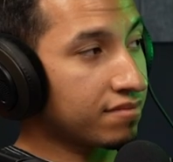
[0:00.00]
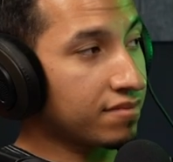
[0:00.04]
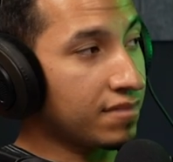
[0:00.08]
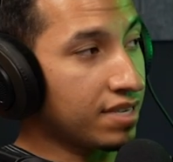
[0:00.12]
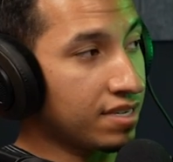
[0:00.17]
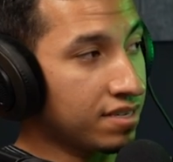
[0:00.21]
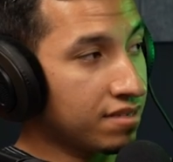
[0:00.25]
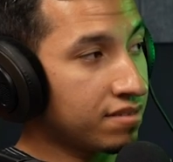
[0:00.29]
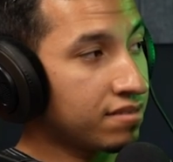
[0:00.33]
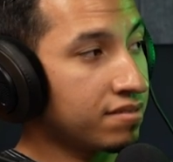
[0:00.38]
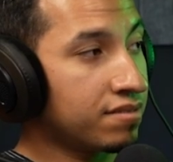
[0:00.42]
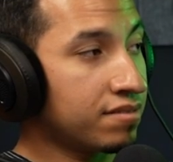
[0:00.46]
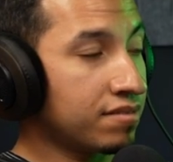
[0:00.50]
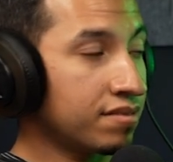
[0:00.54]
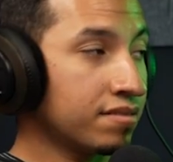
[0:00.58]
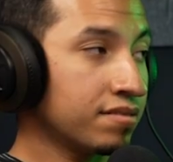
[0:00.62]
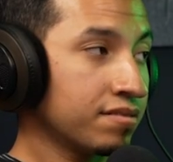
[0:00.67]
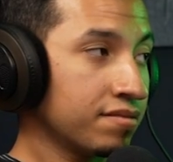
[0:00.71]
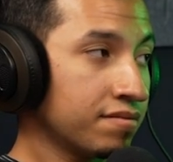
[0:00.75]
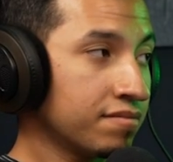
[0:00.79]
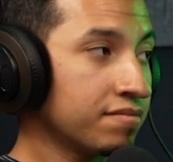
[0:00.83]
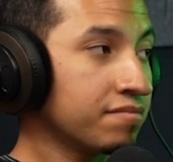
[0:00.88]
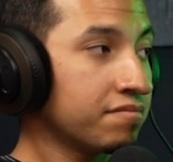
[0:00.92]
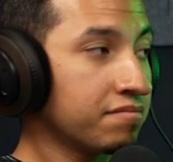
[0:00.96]
Yeah.
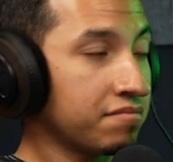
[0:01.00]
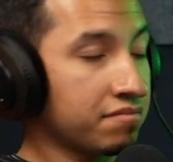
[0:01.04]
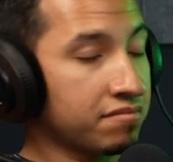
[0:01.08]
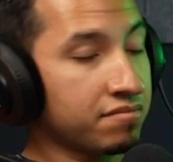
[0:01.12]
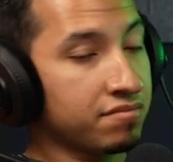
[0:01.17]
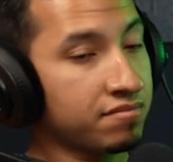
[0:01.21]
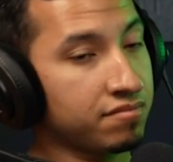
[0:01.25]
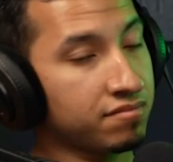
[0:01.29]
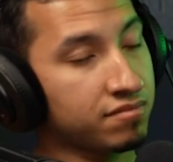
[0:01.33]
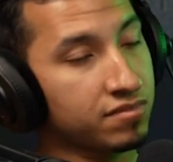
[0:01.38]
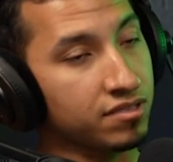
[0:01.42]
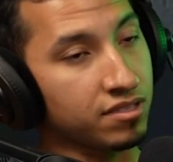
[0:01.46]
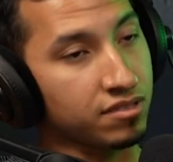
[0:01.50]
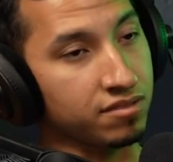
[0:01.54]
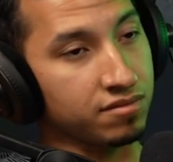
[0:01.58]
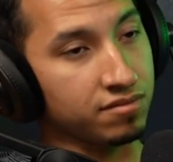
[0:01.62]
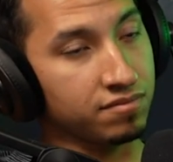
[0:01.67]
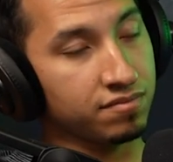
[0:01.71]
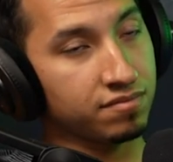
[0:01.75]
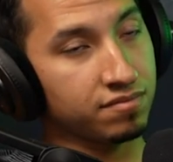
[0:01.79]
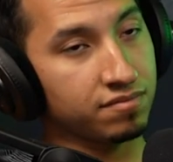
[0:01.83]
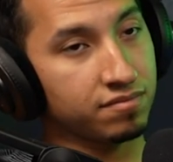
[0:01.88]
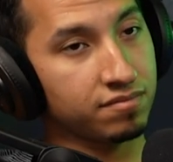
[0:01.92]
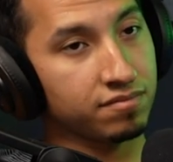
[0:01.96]

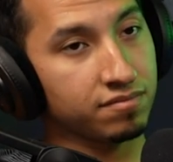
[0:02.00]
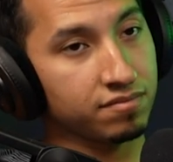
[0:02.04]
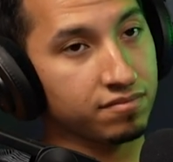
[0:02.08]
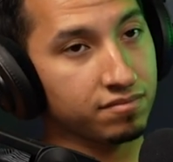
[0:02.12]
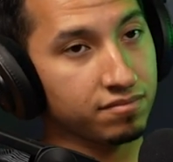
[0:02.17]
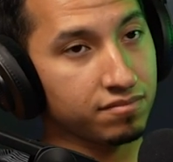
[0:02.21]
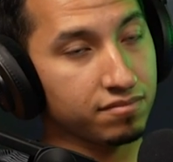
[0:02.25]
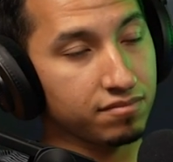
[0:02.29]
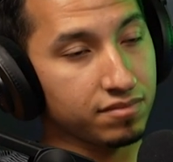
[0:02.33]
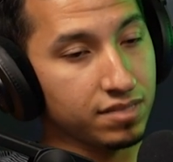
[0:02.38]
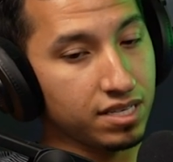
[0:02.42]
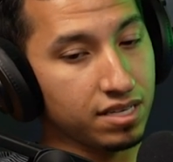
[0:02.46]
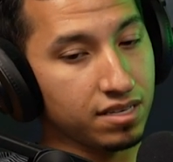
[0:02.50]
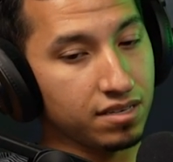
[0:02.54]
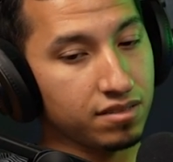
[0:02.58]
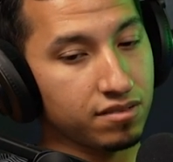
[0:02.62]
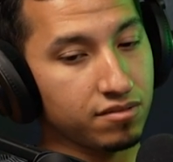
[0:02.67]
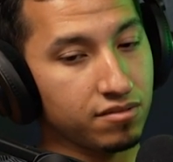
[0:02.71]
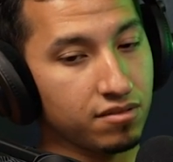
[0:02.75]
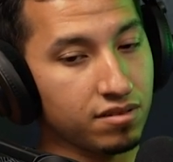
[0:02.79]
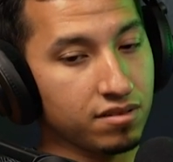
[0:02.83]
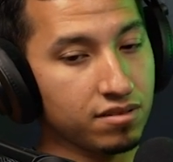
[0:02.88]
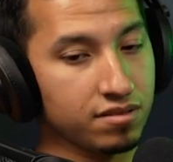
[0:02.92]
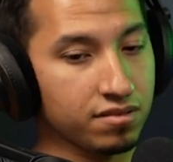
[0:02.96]
So yeah,
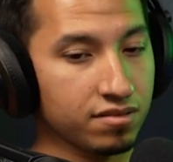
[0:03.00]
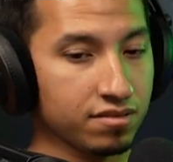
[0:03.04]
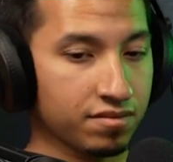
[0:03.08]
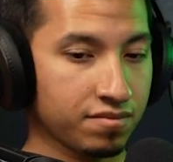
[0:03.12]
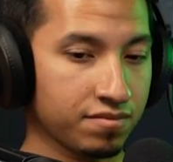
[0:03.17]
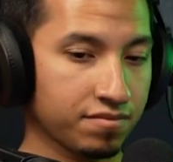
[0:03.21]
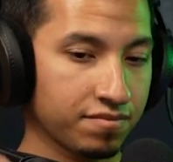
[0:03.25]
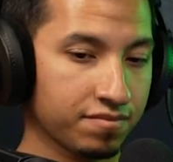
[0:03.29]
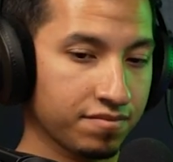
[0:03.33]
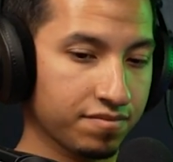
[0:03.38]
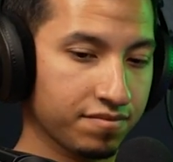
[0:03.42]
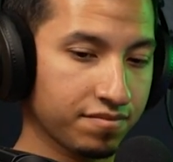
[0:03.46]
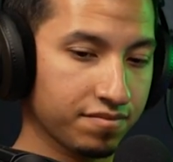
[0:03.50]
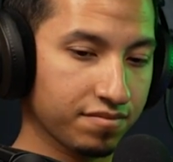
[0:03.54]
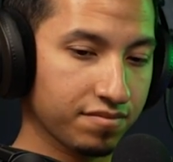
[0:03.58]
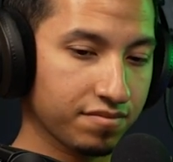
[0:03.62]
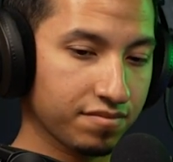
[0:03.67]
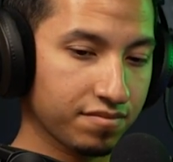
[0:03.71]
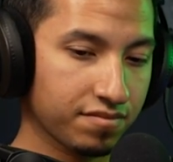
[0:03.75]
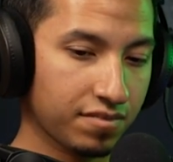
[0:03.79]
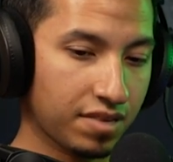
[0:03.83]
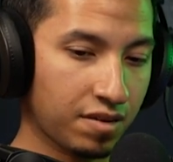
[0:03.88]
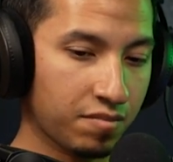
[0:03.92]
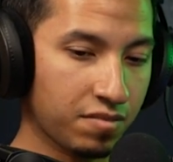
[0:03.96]
they're
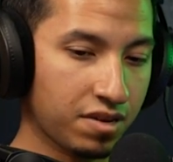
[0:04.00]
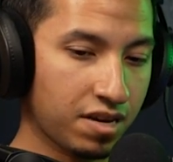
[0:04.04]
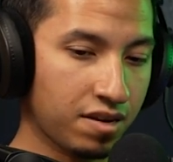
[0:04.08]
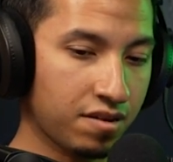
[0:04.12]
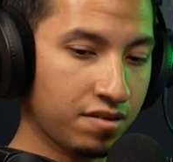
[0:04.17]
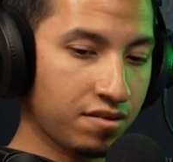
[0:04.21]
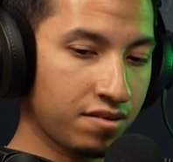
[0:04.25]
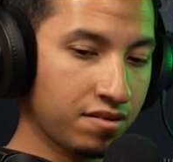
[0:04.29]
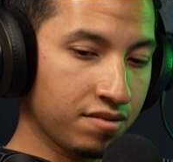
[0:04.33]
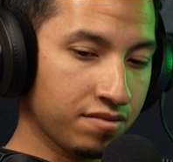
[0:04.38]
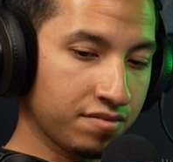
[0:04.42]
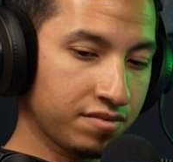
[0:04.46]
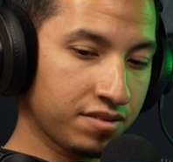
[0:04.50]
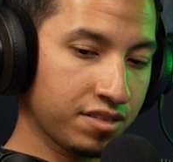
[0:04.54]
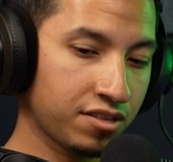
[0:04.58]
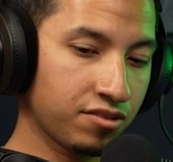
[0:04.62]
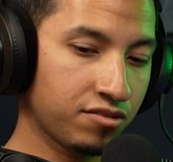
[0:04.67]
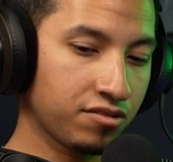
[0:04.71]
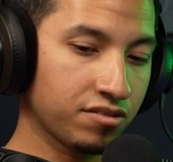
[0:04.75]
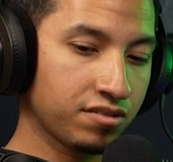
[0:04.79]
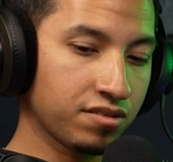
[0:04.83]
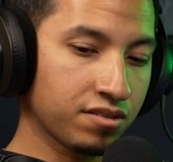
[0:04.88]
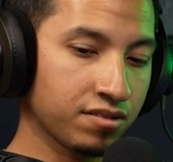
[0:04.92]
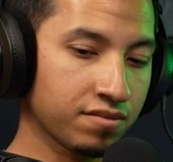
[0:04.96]
I don't know. It's
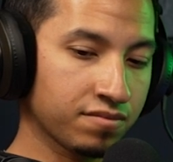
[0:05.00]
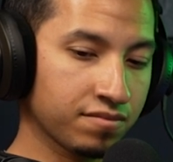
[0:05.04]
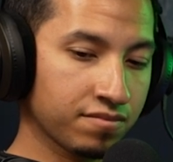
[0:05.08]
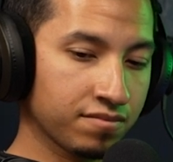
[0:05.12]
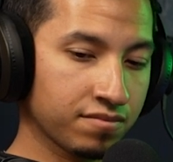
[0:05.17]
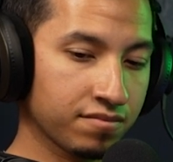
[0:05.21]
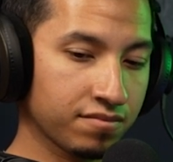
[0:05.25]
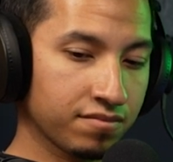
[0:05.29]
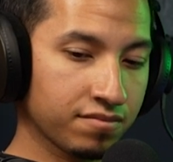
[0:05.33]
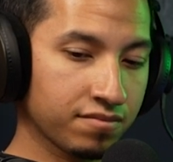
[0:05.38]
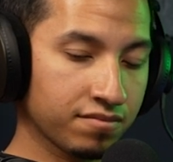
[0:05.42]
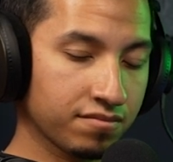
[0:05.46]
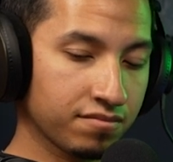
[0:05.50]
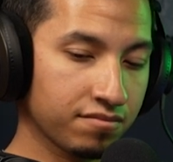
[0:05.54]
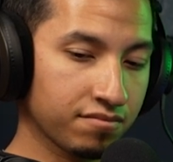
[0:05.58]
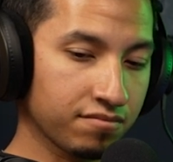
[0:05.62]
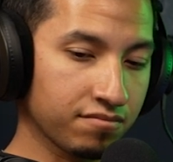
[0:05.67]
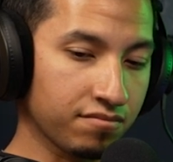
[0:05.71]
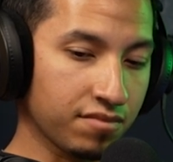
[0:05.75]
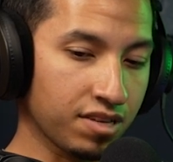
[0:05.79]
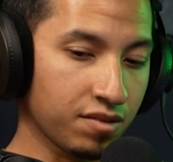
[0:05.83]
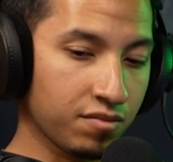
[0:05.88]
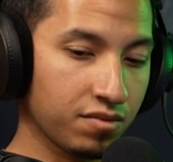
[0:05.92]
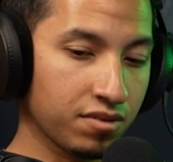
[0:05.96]
interesting.
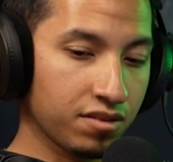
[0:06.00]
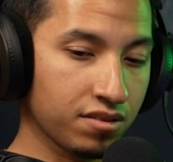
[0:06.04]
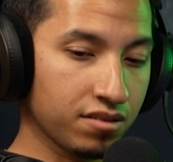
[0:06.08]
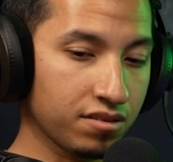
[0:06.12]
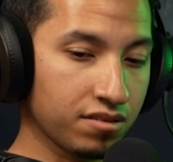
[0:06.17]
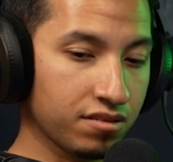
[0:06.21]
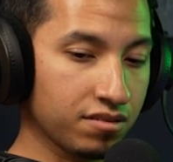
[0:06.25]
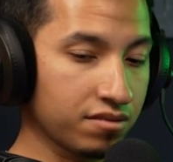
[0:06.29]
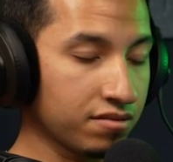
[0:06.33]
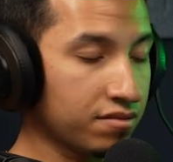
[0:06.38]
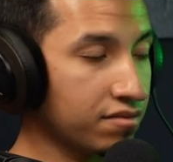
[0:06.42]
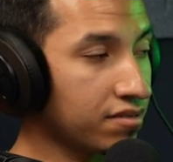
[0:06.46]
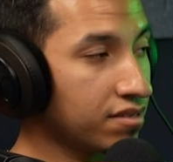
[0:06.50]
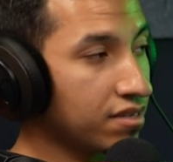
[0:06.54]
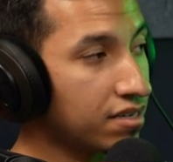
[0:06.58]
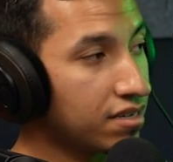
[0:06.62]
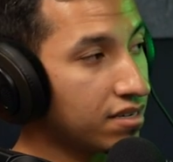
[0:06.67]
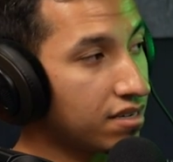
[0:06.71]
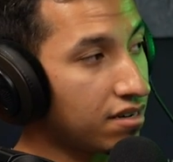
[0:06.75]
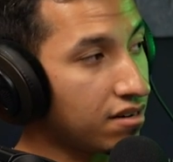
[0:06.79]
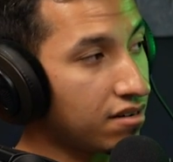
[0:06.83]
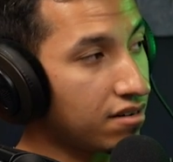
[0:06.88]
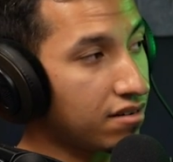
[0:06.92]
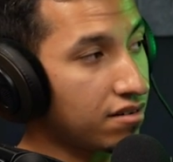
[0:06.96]
Maybe
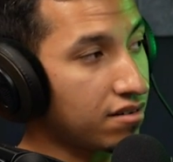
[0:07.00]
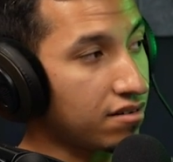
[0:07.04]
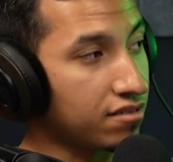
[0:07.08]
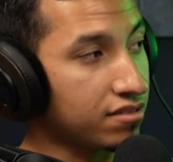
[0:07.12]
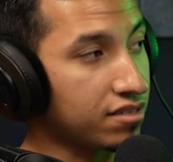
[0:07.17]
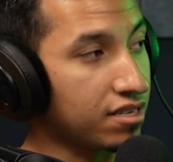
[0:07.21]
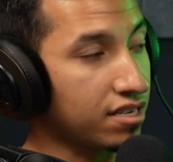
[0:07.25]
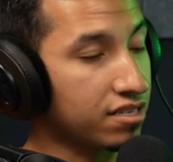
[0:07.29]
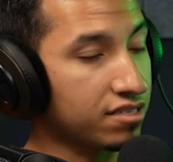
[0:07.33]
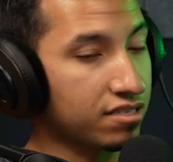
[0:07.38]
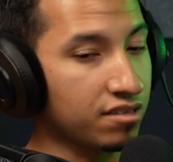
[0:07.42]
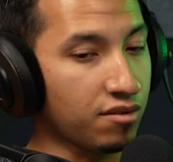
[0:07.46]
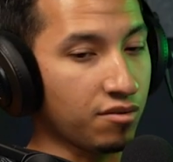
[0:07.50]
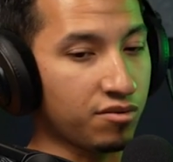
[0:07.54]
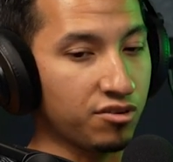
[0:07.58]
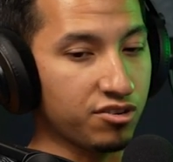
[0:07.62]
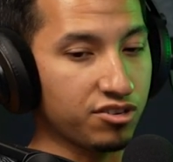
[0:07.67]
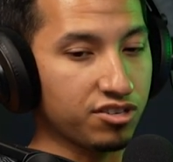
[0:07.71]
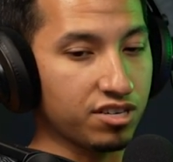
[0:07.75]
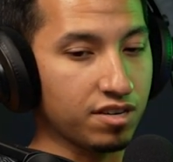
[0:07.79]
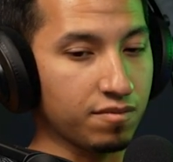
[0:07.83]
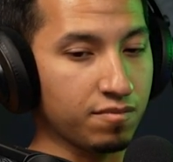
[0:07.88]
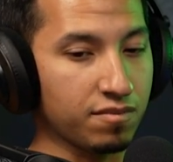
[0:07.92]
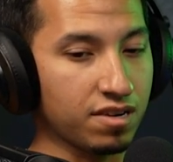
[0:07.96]
our Tesla
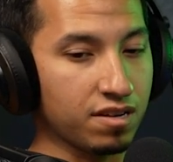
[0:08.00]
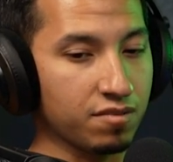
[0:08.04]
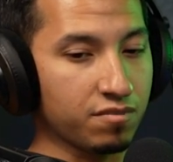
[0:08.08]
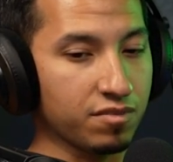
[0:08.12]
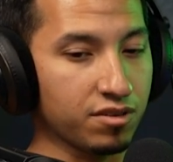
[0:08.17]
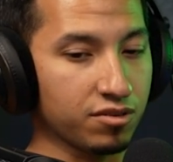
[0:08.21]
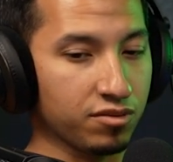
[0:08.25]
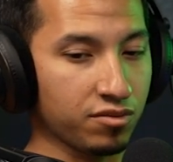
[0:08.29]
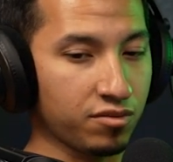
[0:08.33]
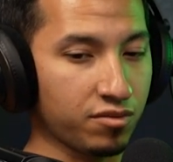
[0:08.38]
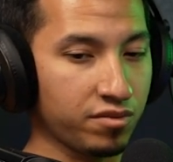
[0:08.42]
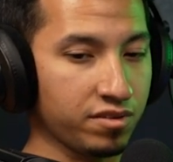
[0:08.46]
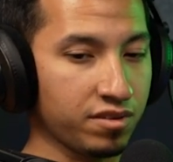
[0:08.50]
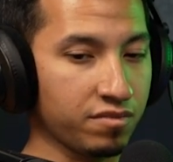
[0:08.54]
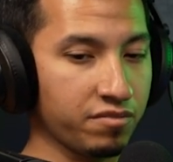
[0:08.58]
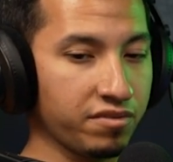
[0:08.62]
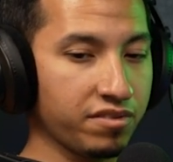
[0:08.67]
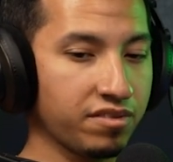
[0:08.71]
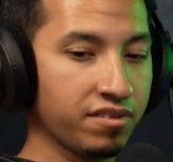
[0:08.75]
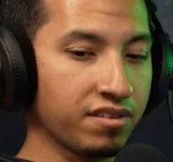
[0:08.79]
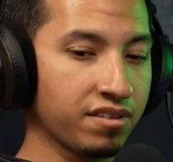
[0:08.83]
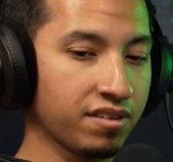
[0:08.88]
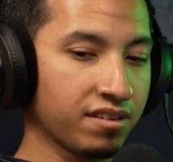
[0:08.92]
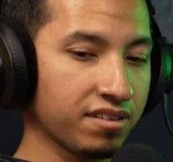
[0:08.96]
ownership might be sooner than we
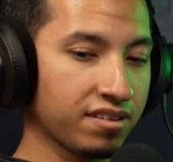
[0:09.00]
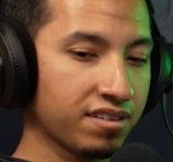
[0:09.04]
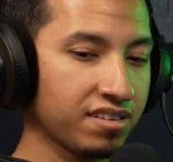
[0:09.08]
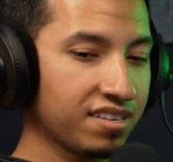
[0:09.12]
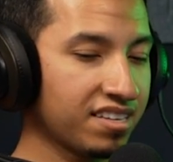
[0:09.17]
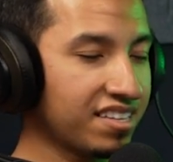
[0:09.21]
think.